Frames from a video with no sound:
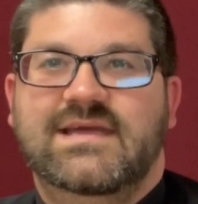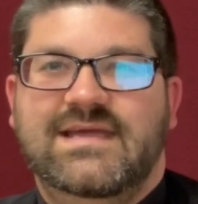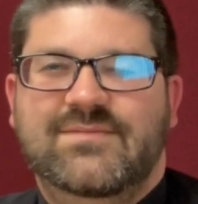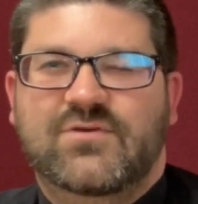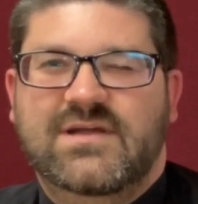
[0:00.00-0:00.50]

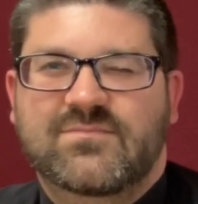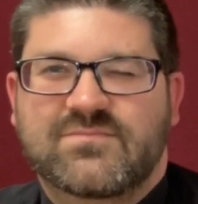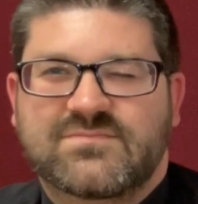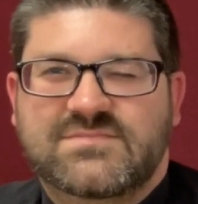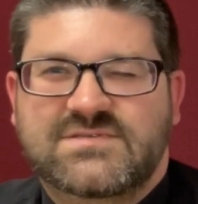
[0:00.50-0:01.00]
Abraham
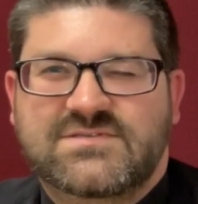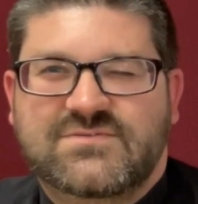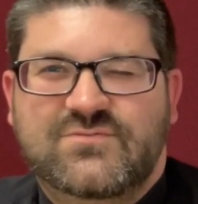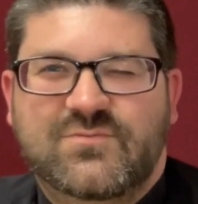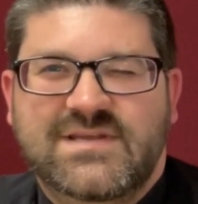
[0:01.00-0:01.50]

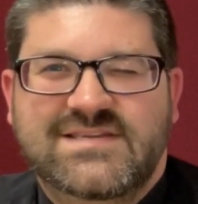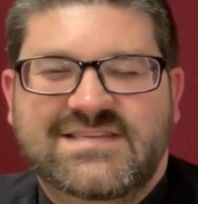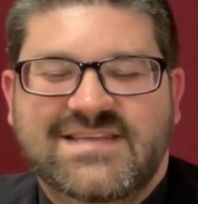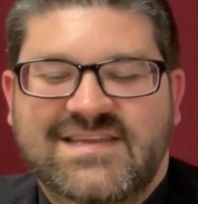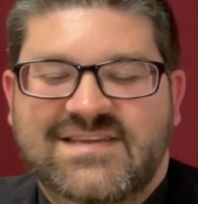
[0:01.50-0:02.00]

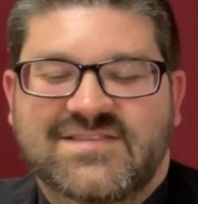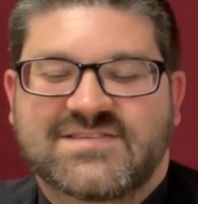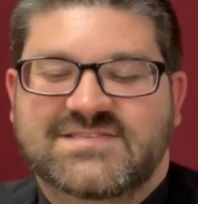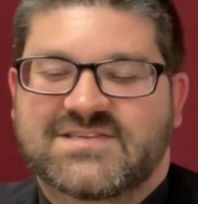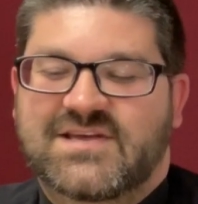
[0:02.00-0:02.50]
squinted into the
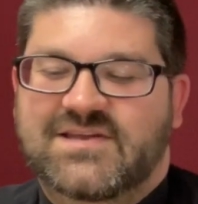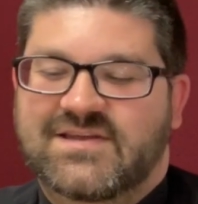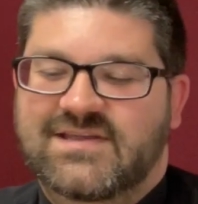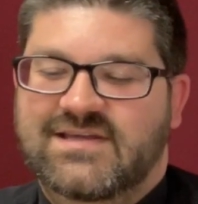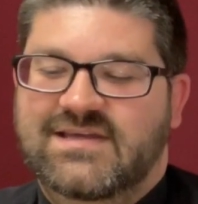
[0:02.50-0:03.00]

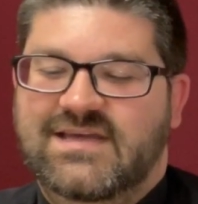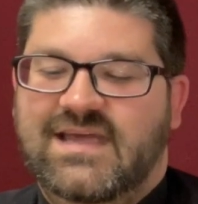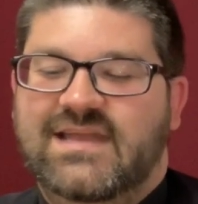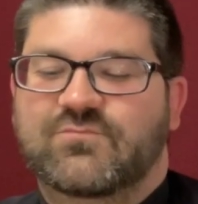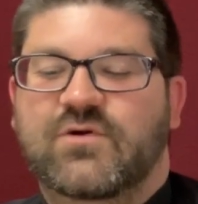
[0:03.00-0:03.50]
sun
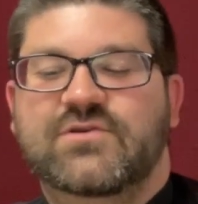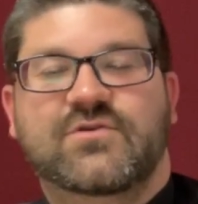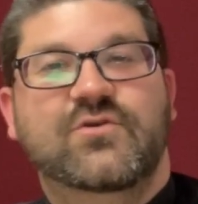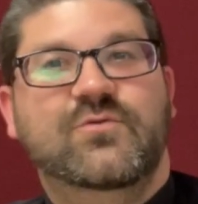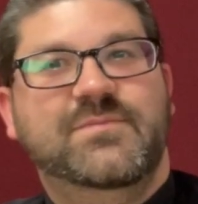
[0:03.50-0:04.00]
and
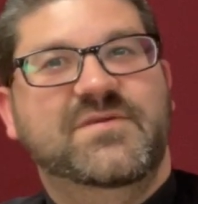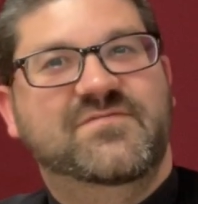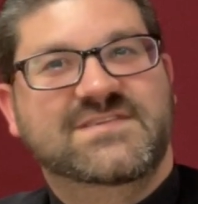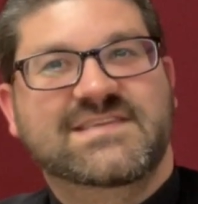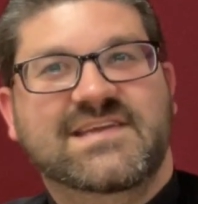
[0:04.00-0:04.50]
wondered who would be
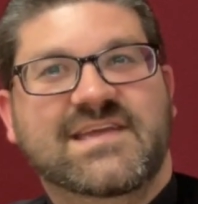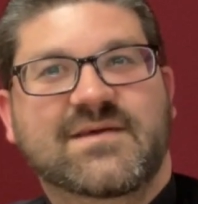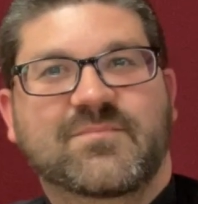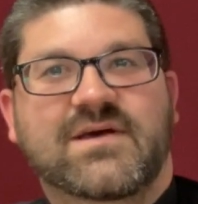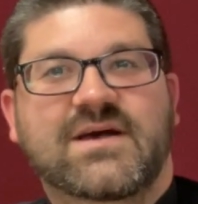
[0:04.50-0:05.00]
visiting
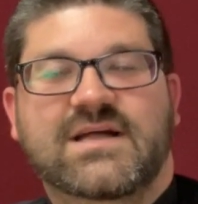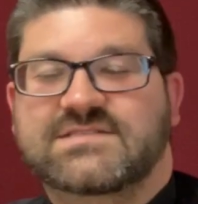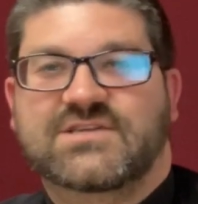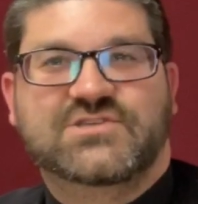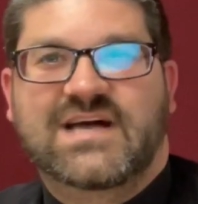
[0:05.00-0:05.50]
him on
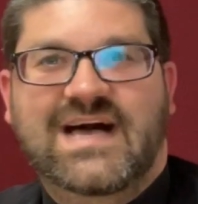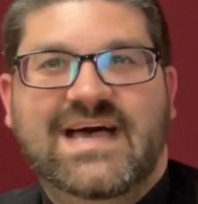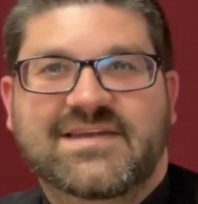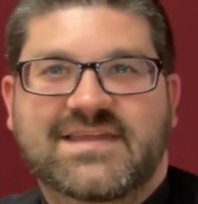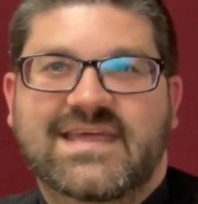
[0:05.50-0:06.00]
such a
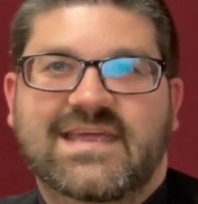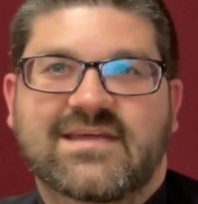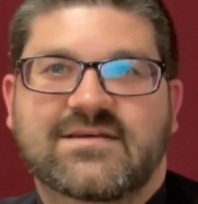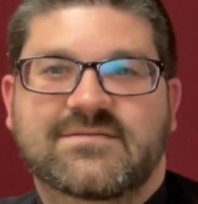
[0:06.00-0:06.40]
hot day.